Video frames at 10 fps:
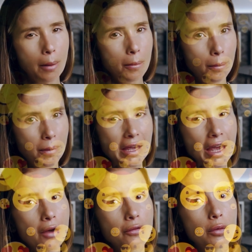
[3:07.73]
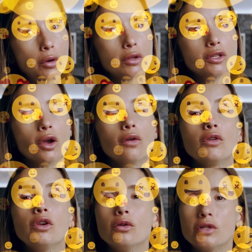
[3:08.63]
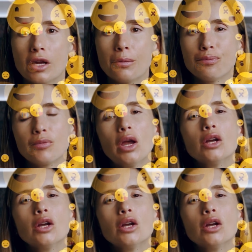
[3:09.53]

but be careful not to overuse them.